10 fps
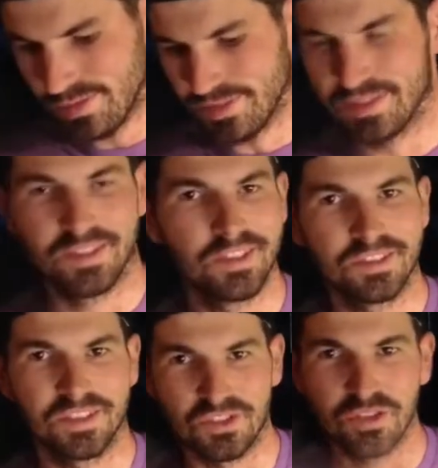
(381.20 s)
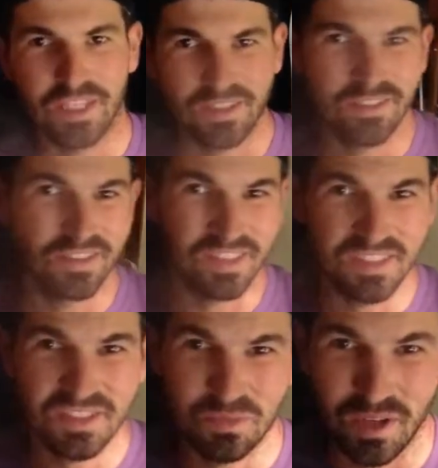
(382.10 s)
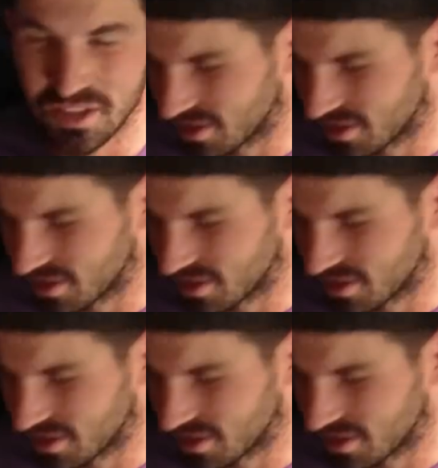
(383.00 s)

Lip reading: See, and here's the trick. This is why you